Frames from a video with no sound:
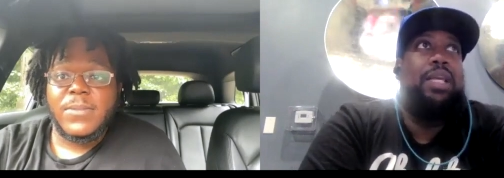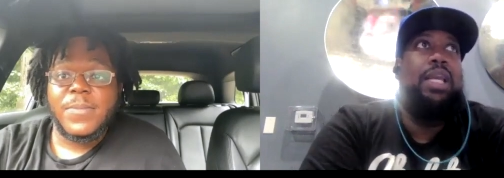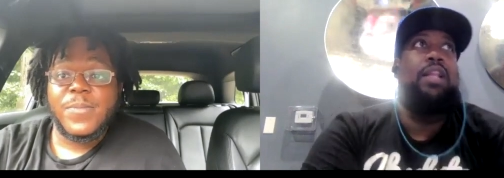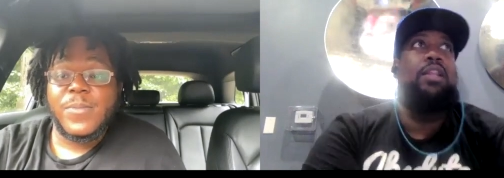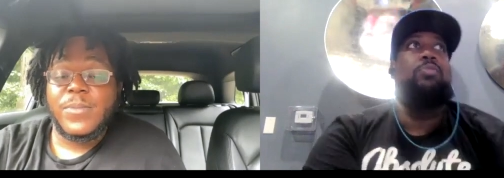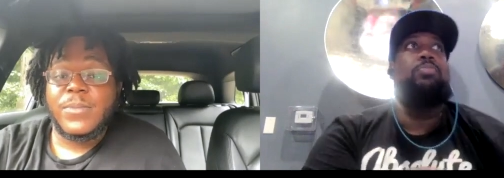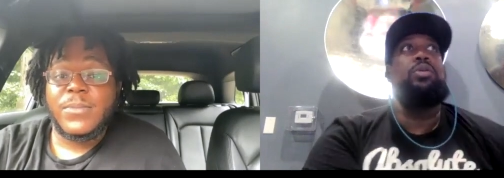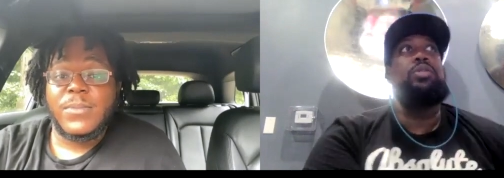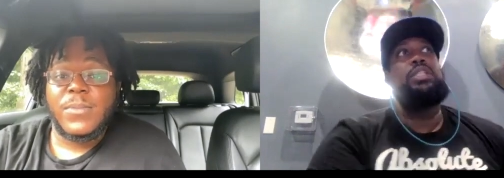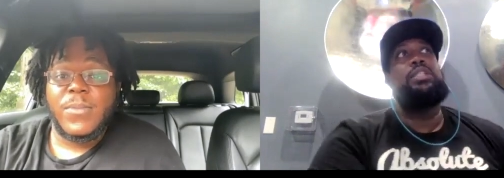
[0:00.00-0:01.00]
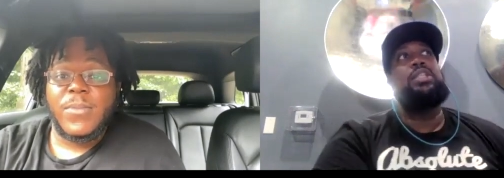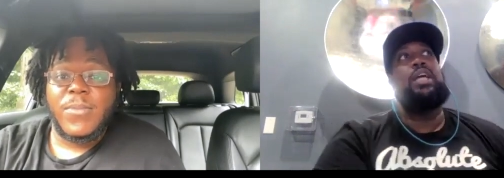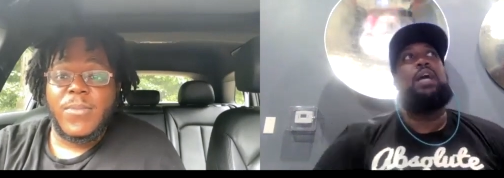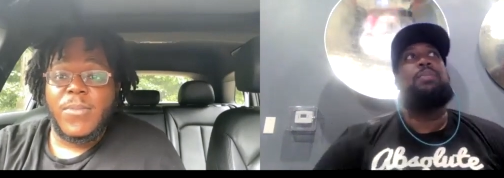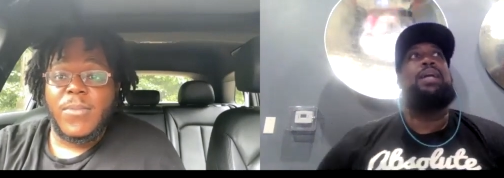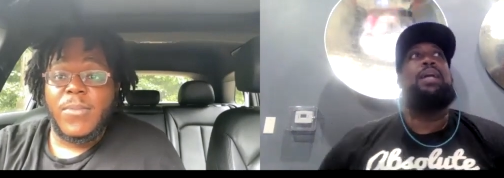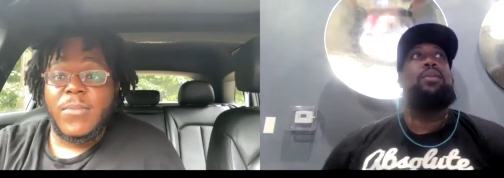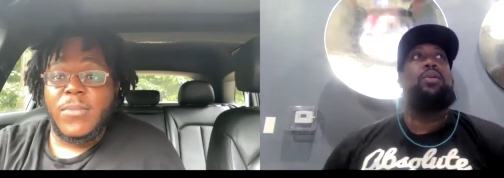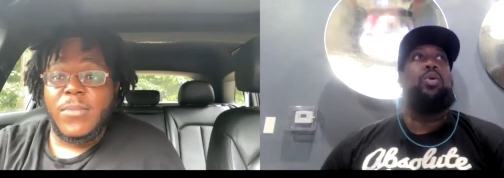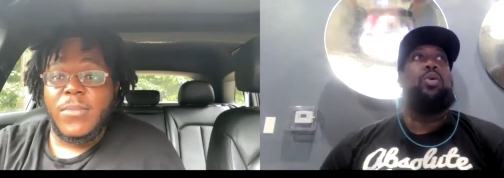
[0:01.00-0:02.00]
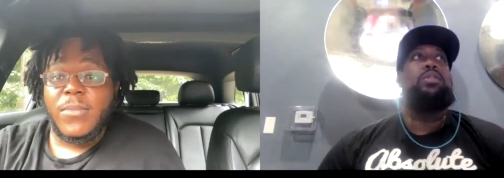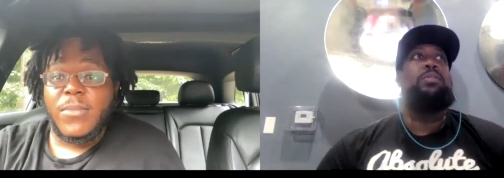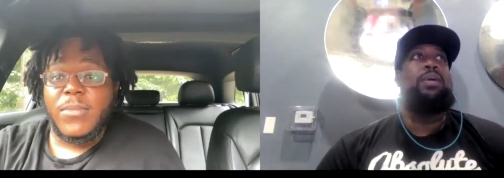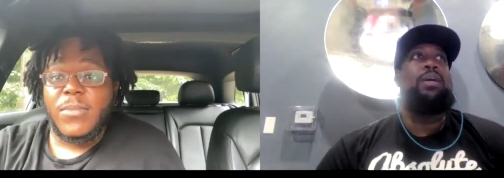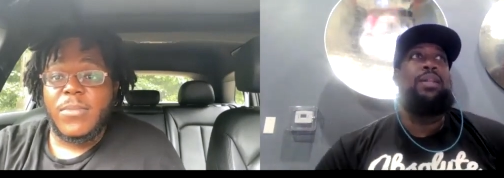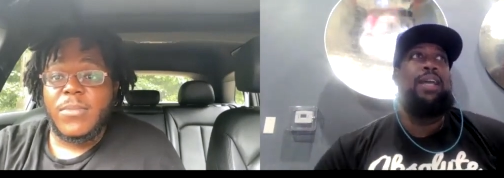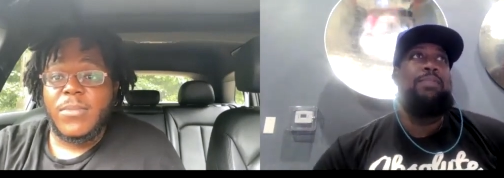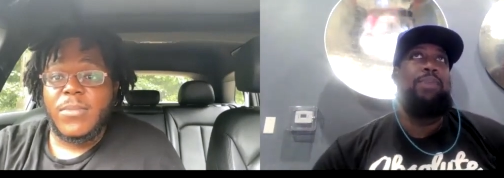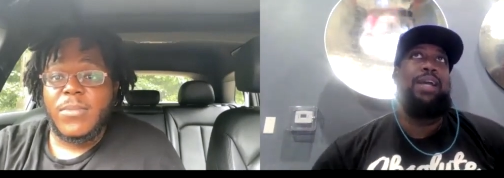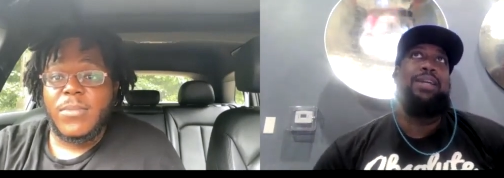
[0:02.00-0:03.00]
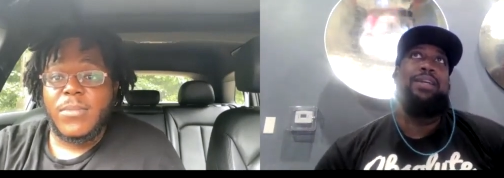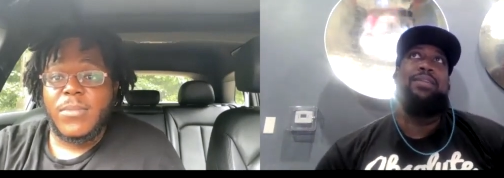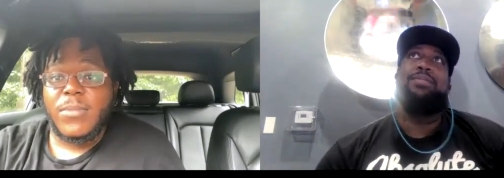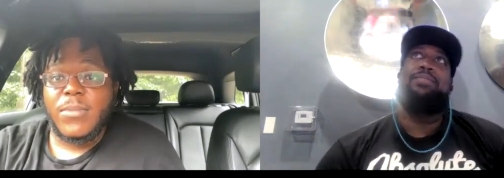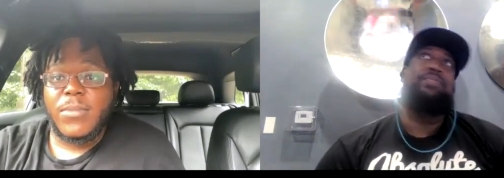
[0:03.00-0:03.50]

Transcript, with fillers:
Speaker 1: he had a little bullshit job. He got the course I'm on like back in I